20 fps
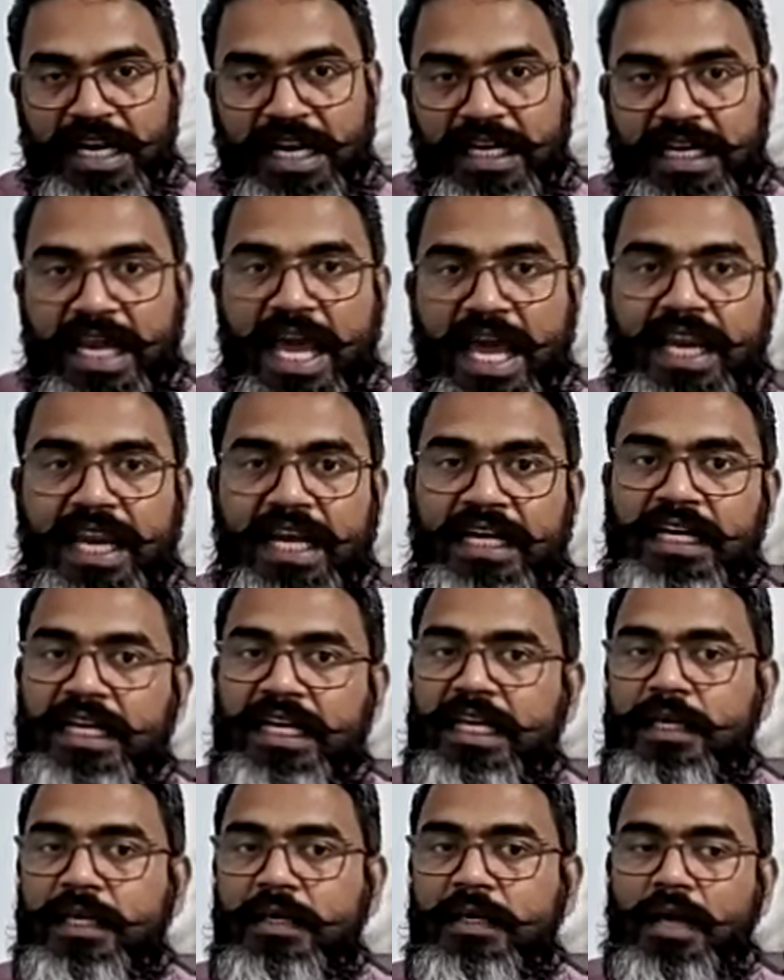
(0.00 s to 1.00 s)

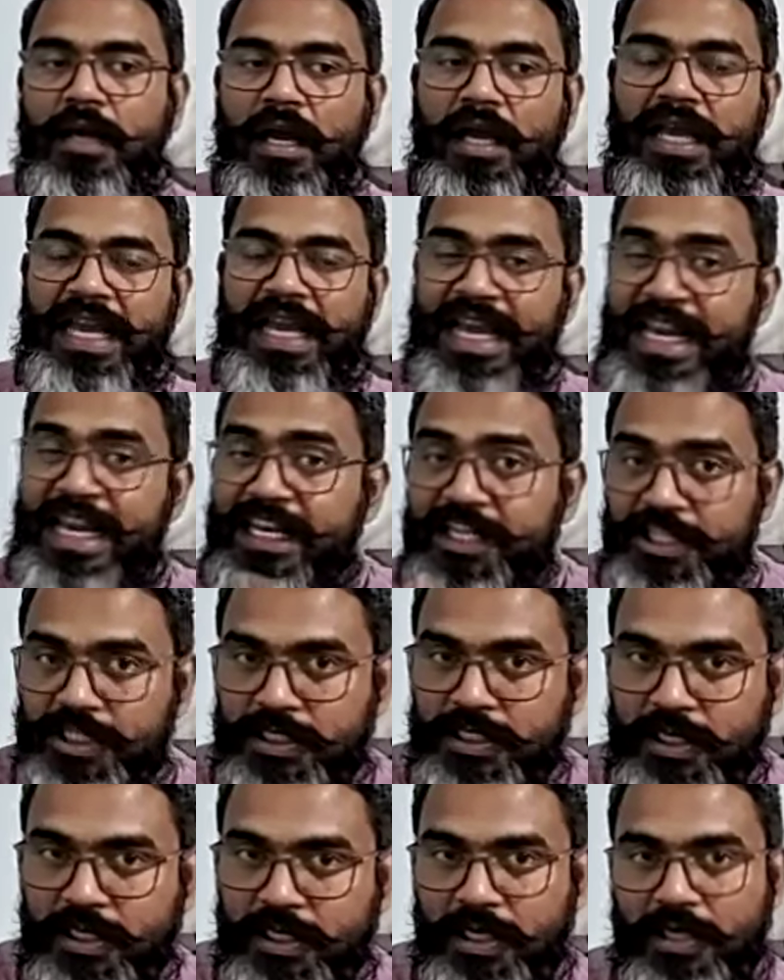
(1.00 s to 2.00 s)
indirectly
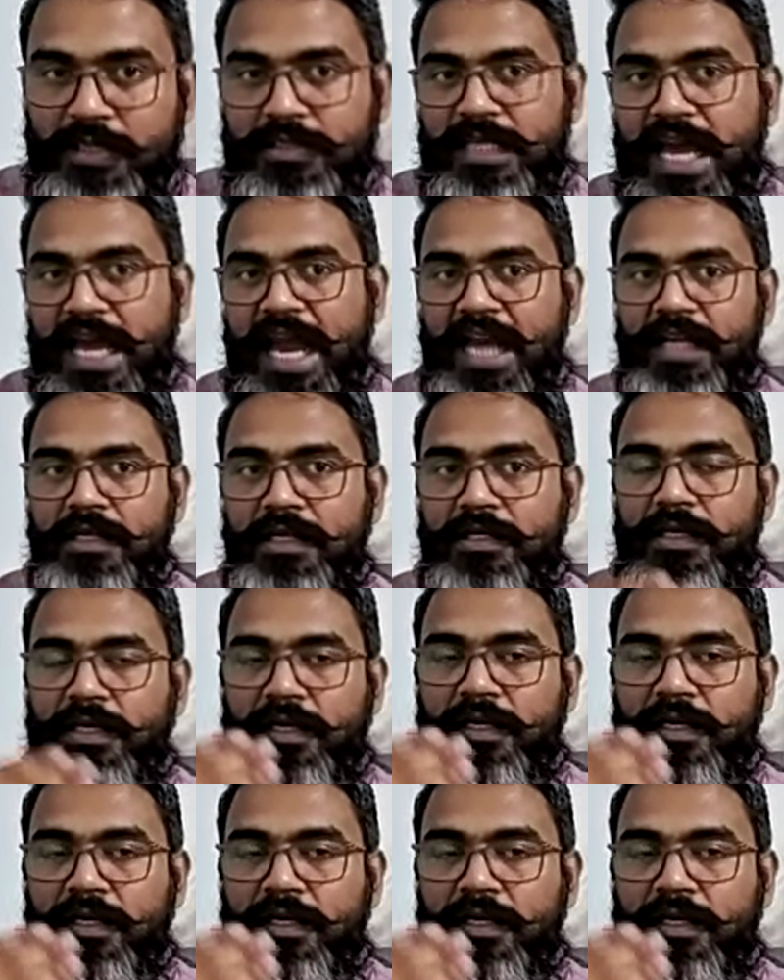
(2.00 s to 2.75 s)
hint that